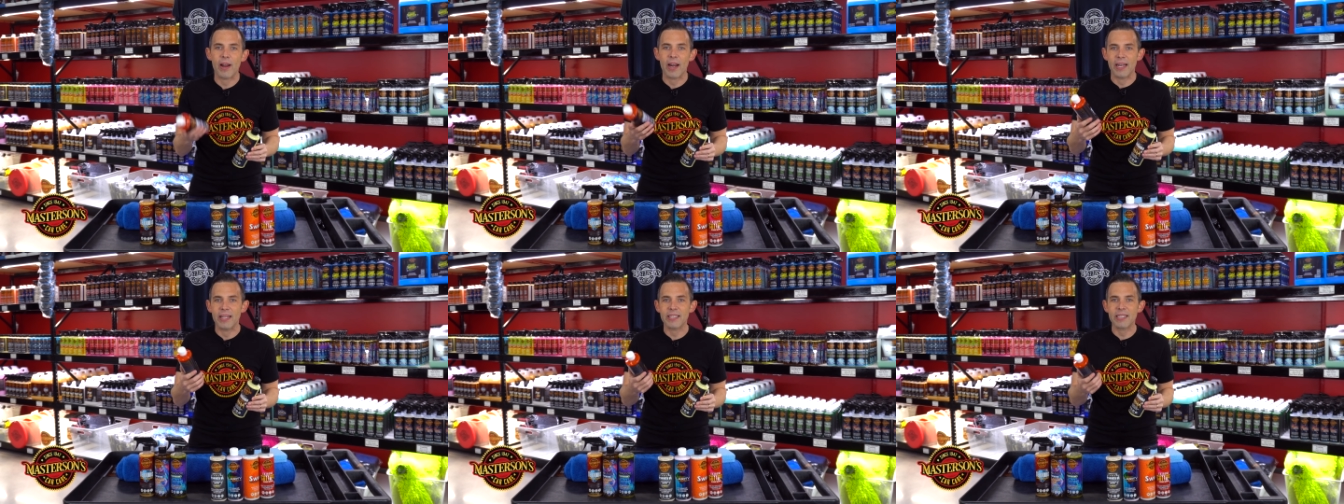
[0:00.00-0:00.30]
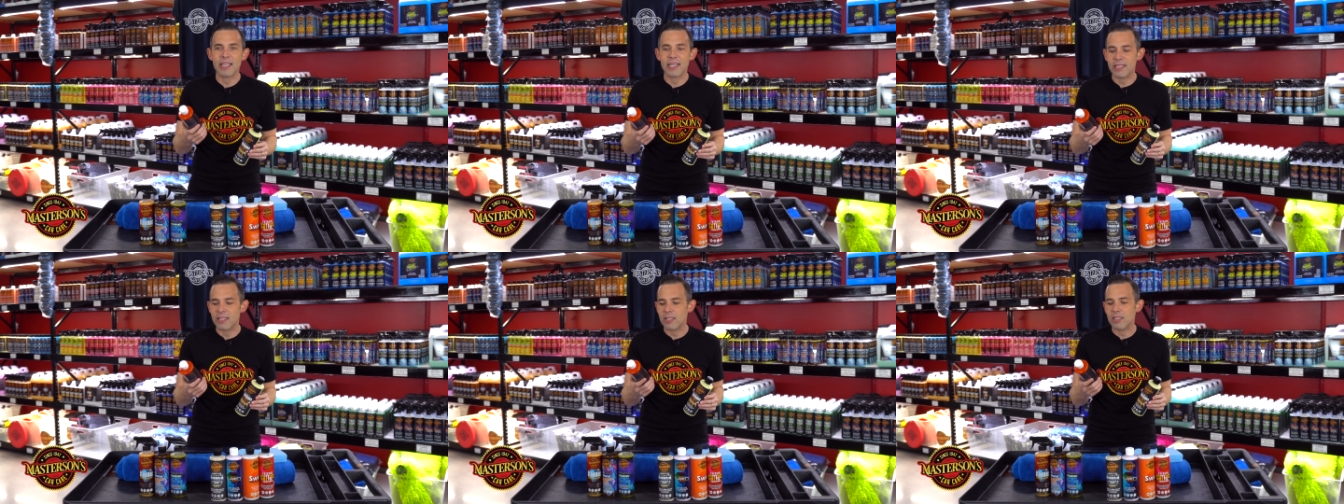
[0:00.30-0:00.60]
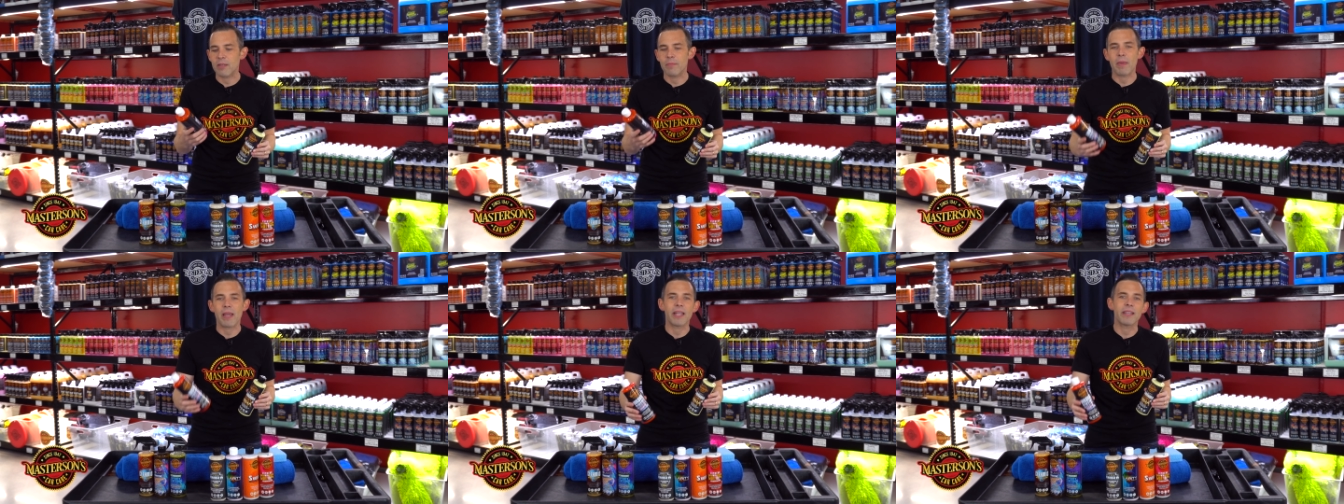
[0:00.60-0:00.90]
and it's easy
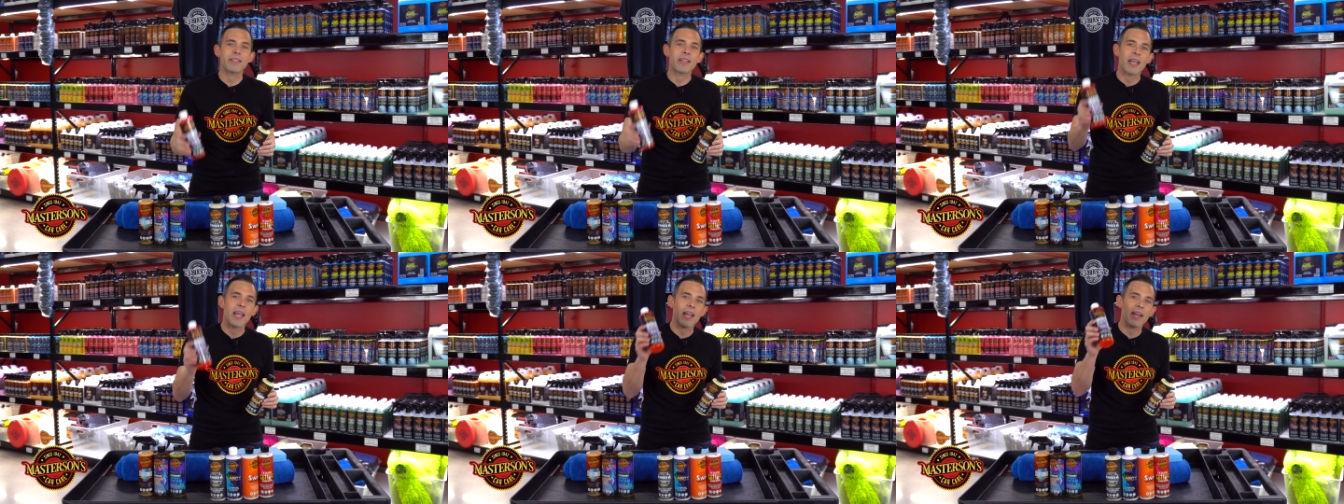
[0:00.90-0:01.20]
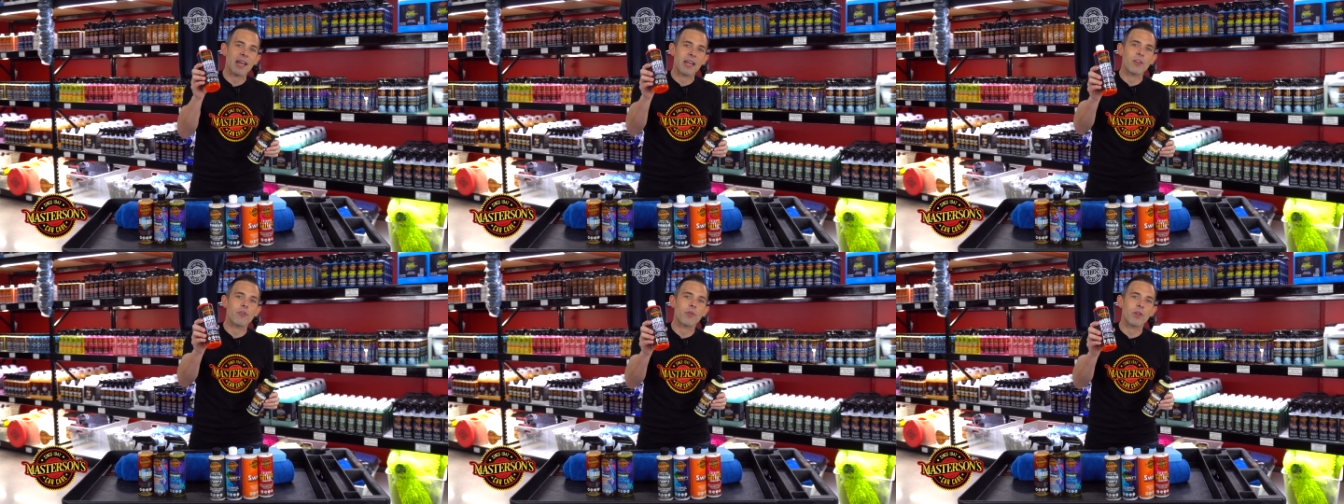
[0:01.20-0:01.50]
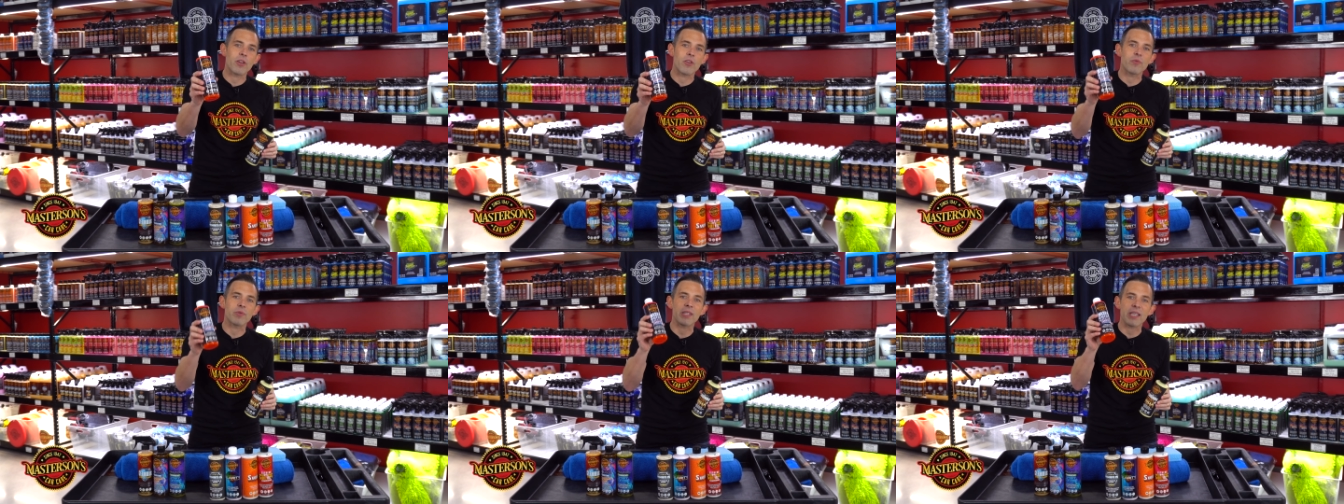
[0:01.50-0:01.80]
to maintain and you
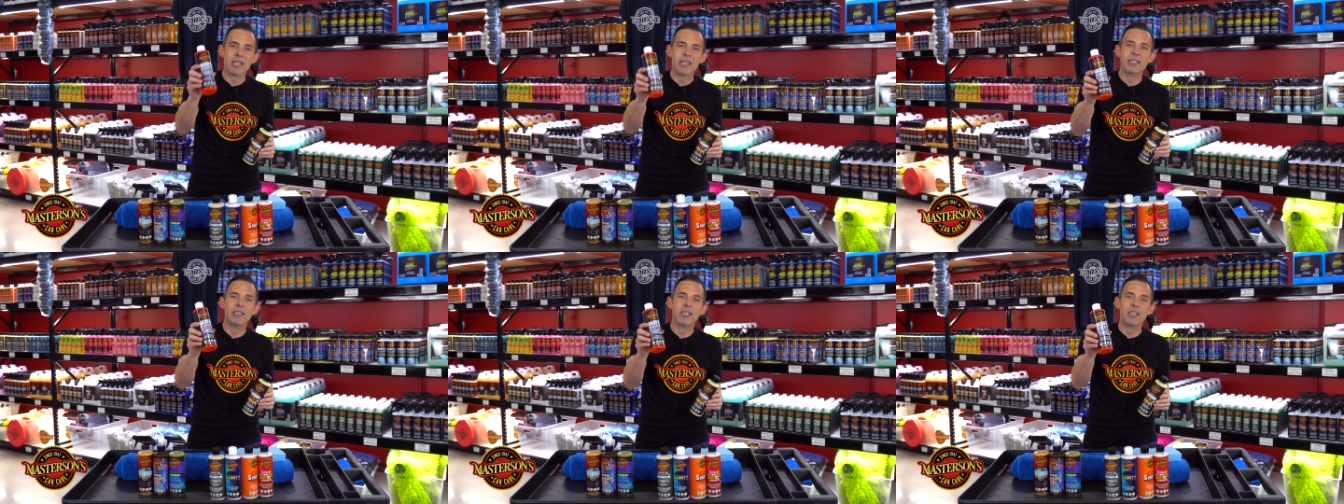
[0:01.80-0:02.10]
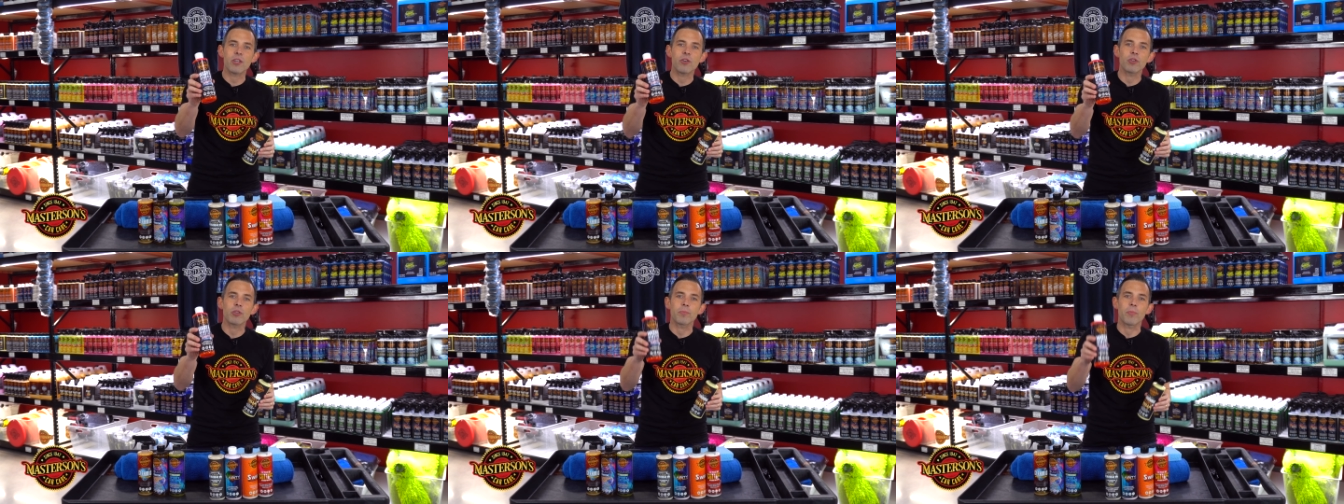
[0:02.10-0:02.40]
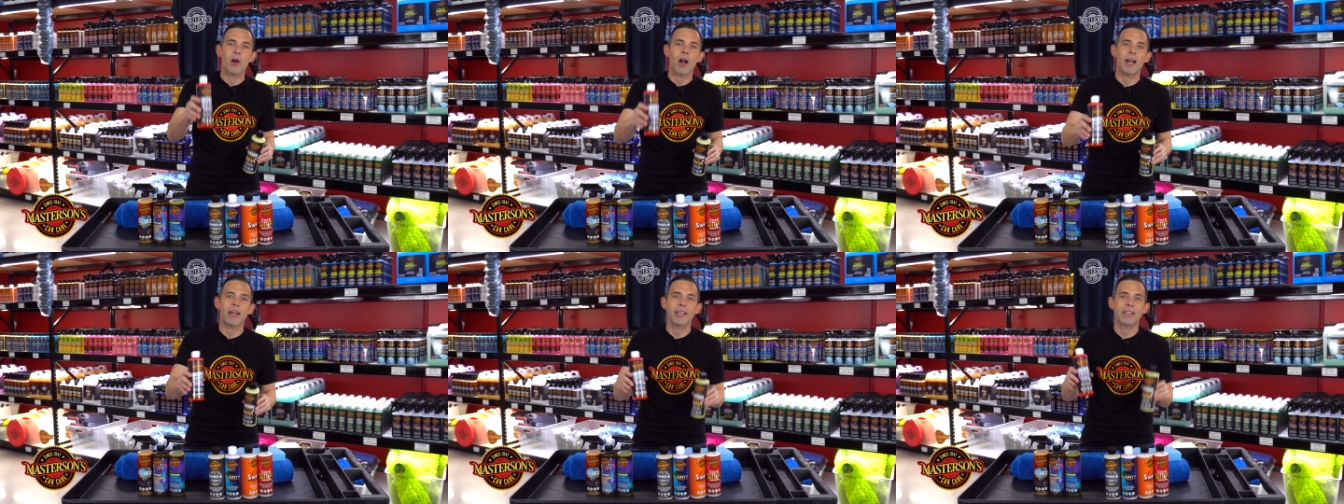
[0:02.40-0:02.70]
can use easy to use
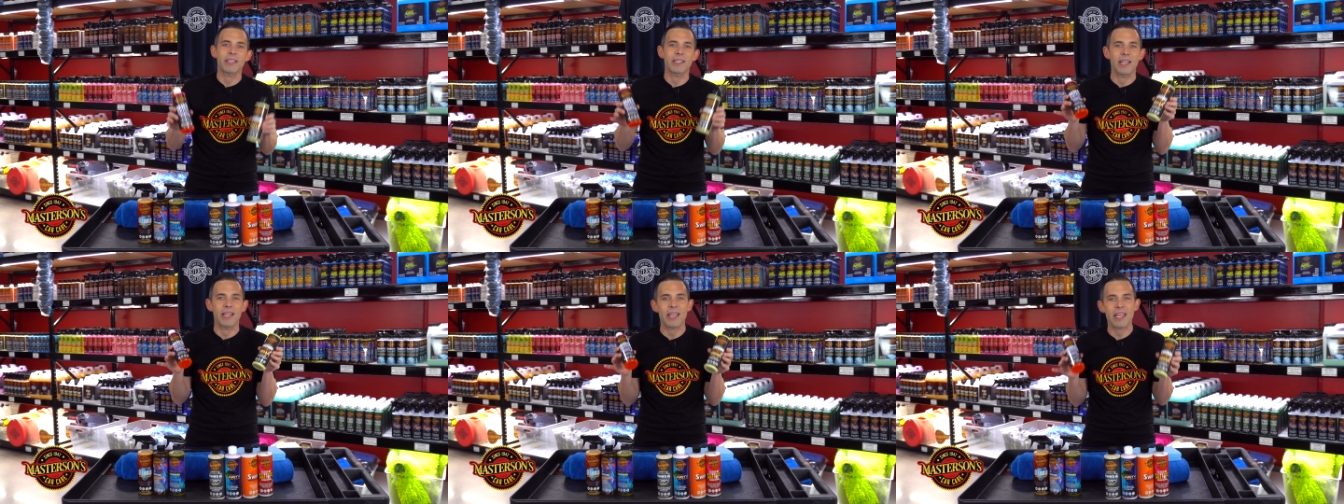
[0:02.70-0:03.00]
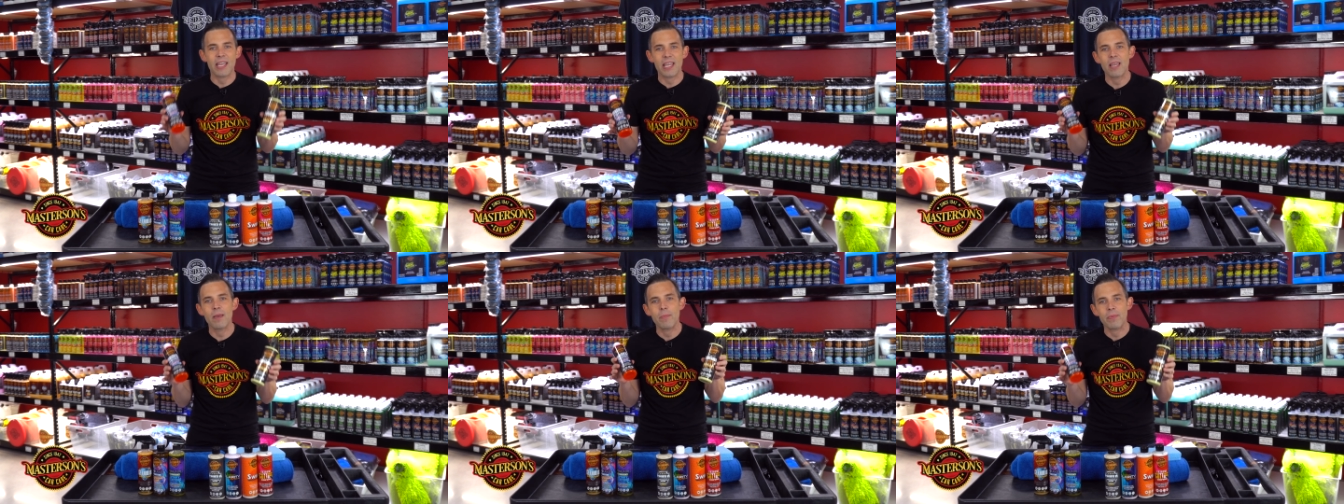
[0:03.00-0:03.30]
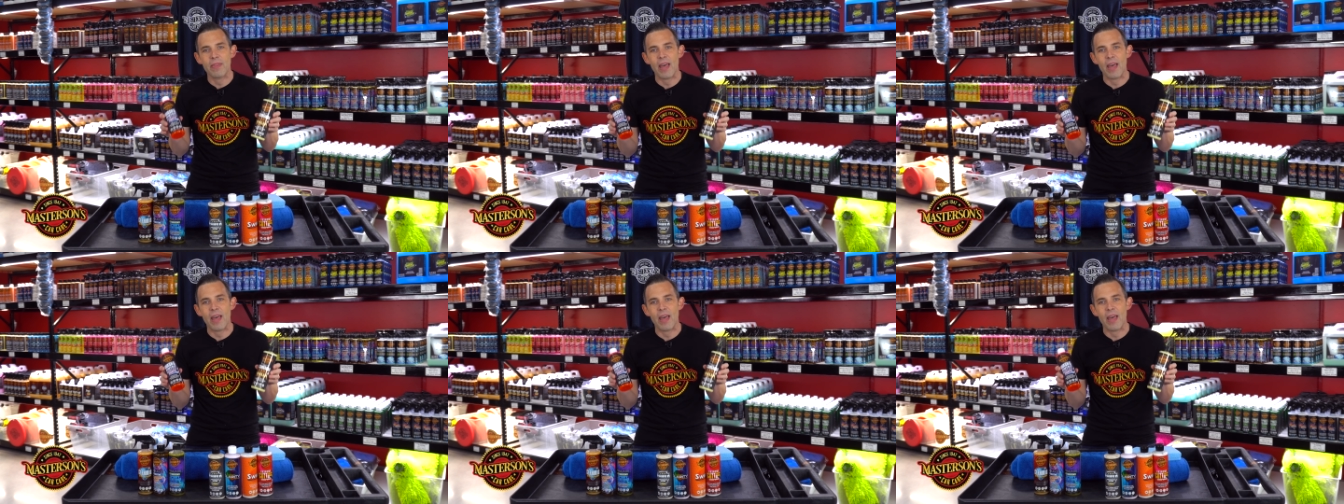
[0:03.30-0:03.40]
products to keep